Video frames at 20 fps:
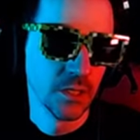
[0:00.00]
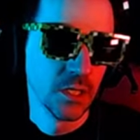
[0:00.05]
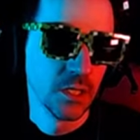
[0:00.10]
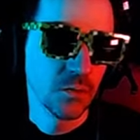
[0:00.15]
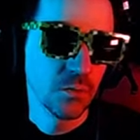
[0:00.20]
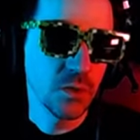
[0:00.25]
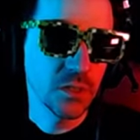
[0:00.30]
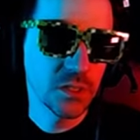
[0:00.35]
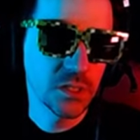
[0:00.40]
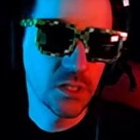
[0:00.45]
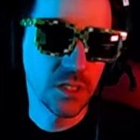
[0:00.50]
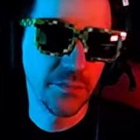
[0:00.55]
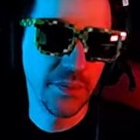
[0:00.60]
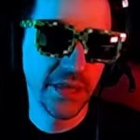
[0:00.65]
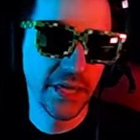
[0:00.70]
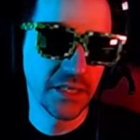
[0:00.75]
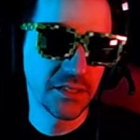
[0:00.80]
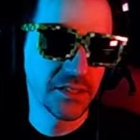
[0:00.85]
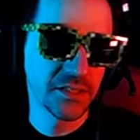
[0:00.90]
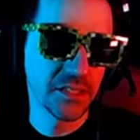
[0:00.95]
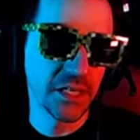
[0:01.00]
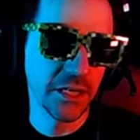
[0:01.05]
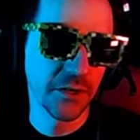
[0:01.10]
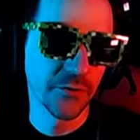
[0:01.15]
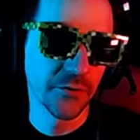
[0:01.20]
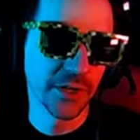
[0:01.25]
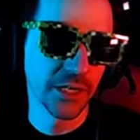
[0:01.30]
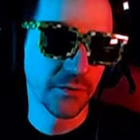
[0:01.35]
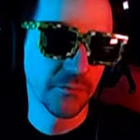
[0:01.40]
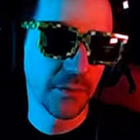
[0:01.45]
What's the big
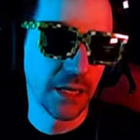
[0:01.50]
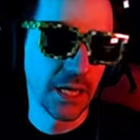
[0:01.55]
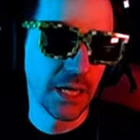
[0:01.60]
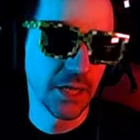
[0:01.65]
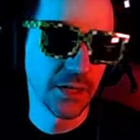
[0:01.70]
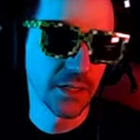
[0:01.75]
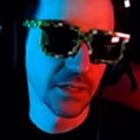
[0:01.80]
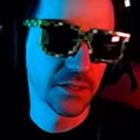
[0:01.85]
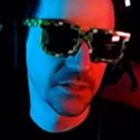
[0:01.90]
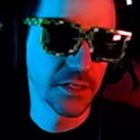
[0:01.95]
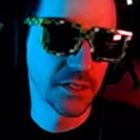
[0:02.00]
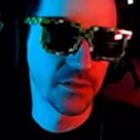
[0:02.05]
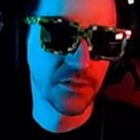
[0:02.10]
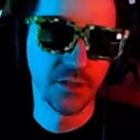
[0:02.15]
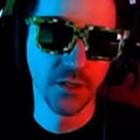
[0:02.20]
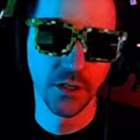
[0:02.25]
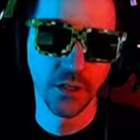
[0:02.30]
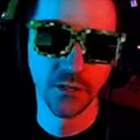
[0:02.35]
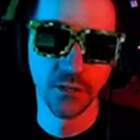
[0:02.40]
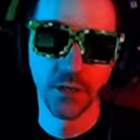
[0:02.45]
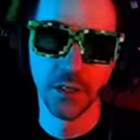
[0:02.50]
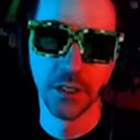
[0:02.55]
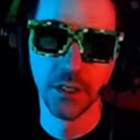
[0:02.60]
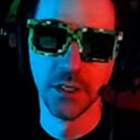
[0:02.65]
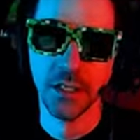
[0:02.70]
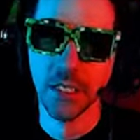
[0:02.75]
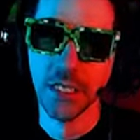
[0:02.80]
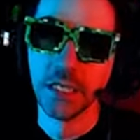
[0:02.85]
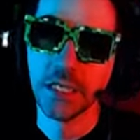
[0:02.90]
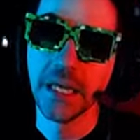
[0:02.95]
secret in Mana, says Jody.
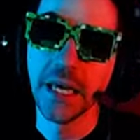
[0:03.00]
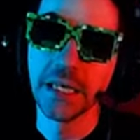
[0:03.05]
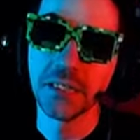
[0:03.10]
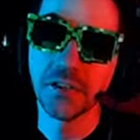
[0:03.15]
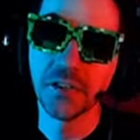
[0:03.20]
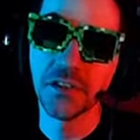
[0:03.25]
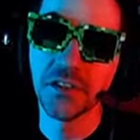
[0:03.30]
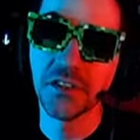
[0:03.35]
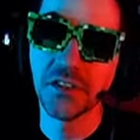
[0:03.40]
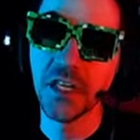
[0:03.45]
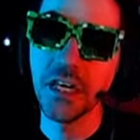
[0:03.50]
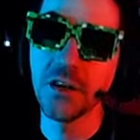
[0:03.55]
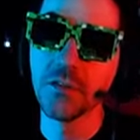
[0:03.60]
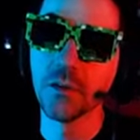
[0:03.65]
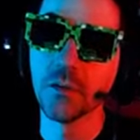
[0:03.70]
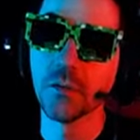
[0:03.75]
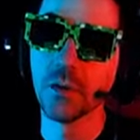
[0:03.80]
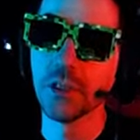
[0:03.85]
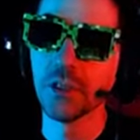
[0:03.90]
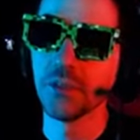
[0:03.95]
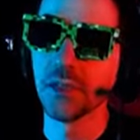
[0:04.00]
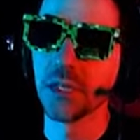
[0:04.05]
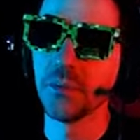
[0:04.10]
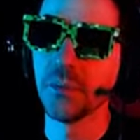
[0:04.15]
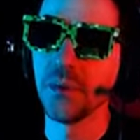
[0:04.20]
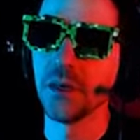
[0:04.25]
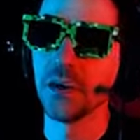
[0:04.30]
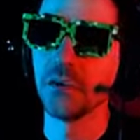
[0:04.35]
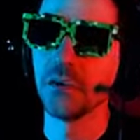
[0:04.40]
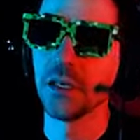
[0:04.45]
Yeah, so the secret was that
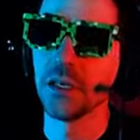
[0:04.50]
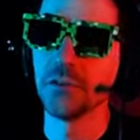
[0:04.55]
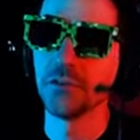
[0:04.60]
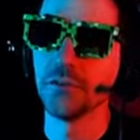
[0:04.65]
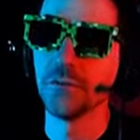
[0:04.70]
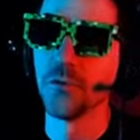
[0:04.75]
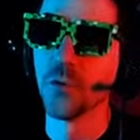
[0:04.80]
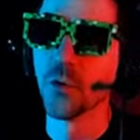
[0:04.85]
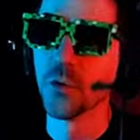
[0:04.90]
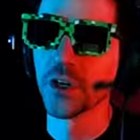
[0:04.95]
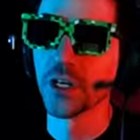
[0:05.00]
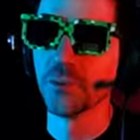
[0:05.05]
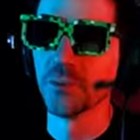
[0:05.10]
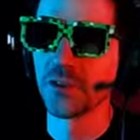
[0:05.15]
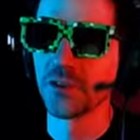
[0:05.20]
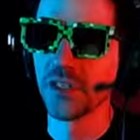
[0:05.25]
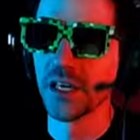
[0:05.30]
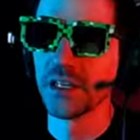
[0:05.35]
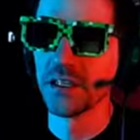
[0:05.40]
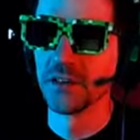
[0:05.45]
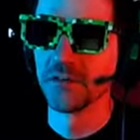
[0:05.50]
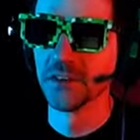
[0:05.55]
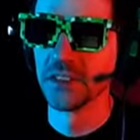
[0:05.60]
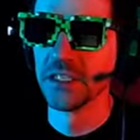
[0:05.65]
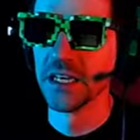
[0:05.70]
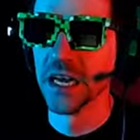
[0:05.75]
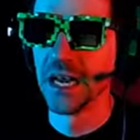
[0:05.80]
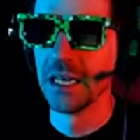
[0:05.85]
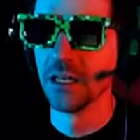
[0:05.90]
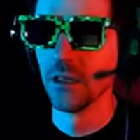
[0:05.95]
apparently 40% of the
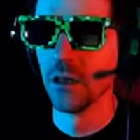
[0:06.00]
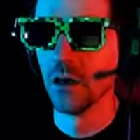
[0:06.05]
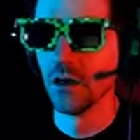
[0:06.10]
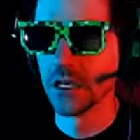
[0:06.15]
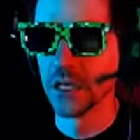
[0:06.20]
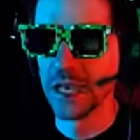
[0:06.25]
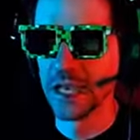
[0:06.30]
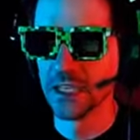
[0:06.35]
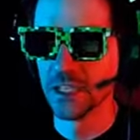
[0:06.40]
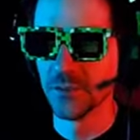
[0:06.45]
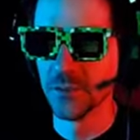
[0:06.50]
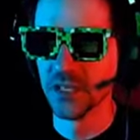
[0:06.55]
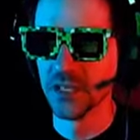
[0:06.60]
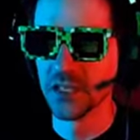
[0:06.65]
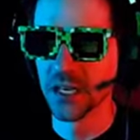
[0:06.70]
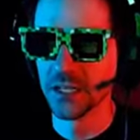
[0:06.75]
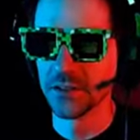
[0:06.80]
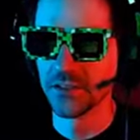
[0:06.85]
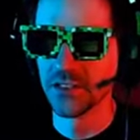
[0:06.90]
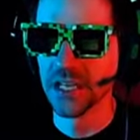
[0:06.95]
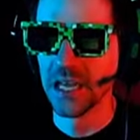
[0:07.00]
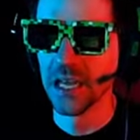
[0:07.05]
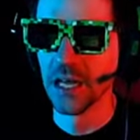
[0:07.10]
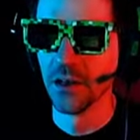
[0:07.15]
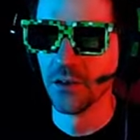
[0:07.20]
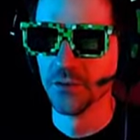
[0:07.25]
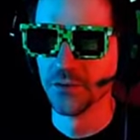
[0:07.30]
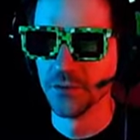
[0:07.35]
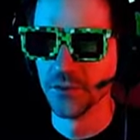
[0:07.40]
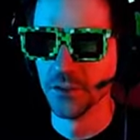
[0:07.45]
dialogue had to be cut
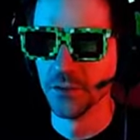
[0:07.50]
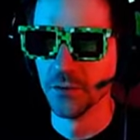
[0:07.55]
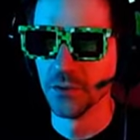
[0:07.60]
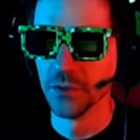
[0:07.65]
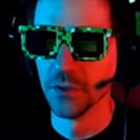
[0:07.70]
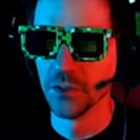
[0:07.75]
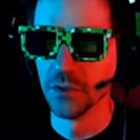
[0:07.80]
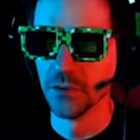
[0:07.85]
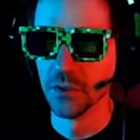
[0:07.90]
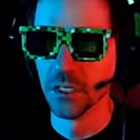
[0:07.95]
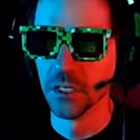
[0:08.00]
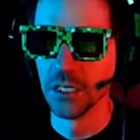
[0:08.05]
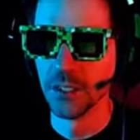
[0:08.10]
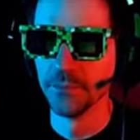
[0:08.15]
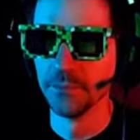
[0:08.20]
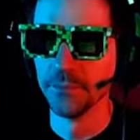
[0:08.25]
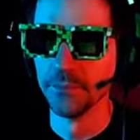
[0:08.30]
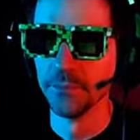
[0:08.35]
down due to, um,